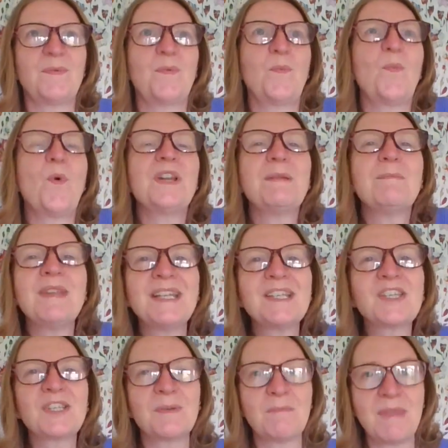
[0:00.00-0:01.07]
what it
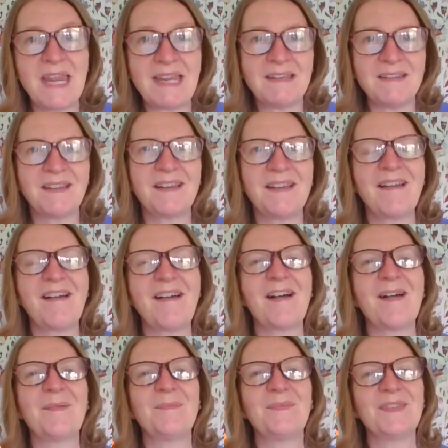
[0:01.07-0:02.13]
means to me.
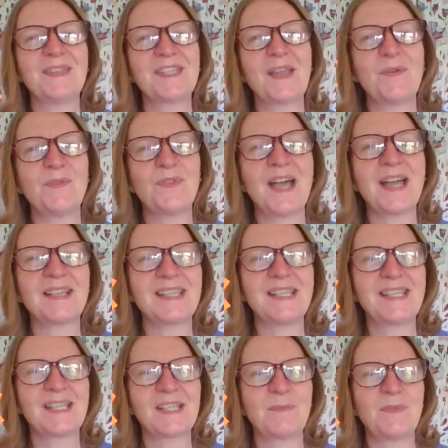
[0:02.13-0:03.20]
So that
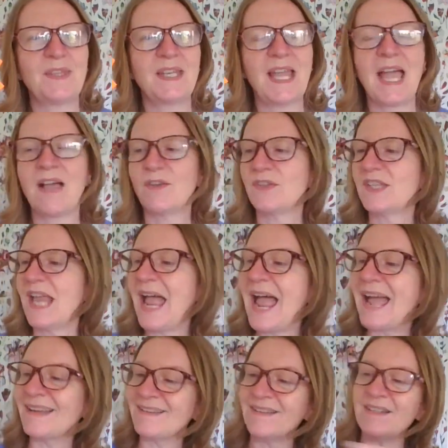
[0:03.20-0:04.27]
is something else.
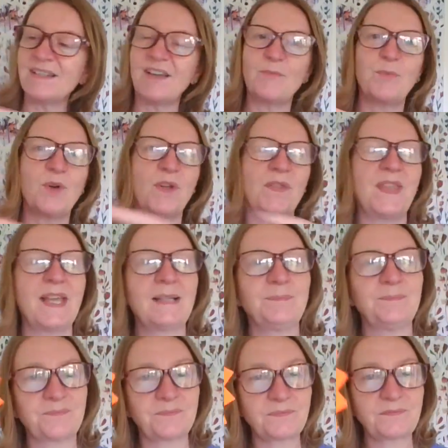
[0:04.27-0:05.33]
And I've put on there,
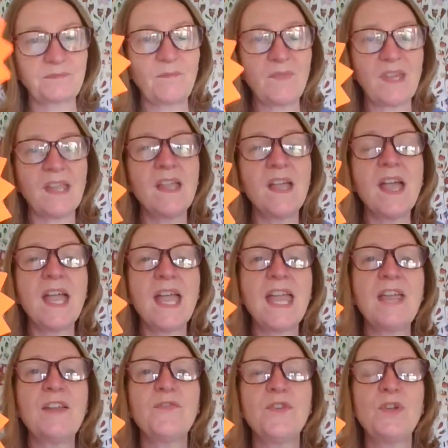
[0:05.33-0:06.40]

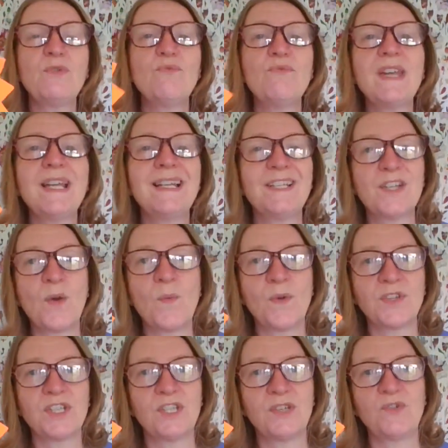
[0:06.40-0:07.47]
if you really don't
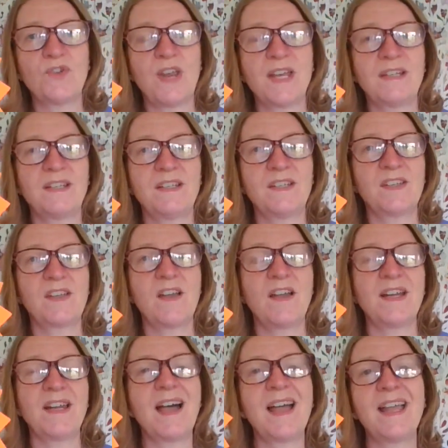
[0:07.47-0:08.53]
want to do training
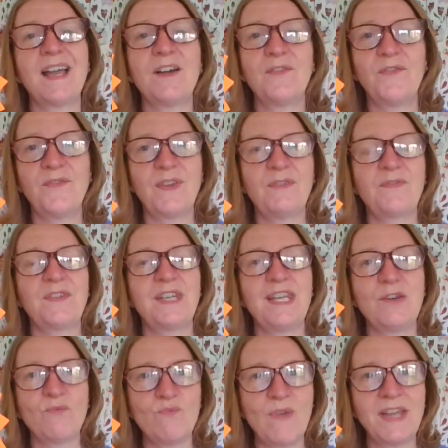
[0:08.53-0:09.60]
design, I have
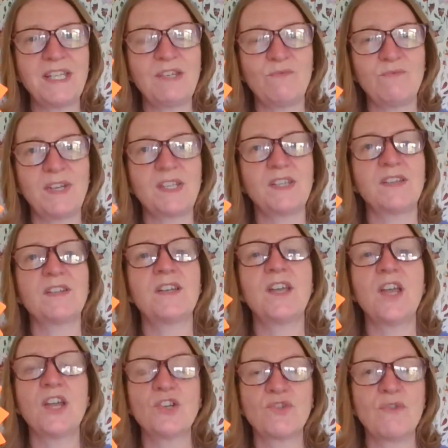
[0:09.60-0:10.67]
50 ready written
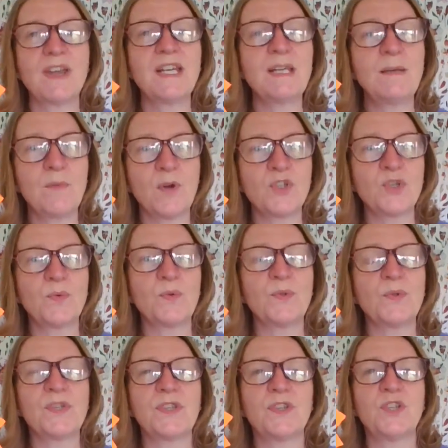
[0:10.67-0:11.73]
training
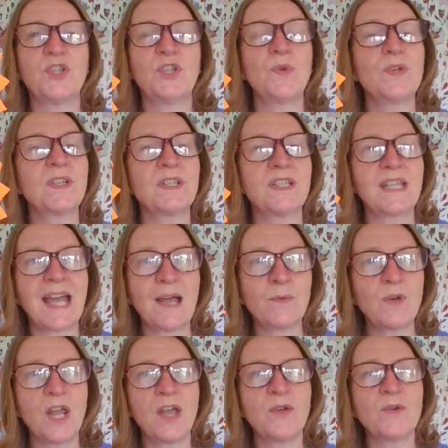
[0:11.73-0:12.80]
modules that you can
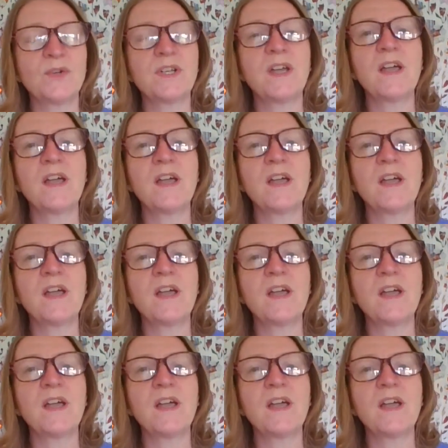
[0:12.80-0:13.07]
download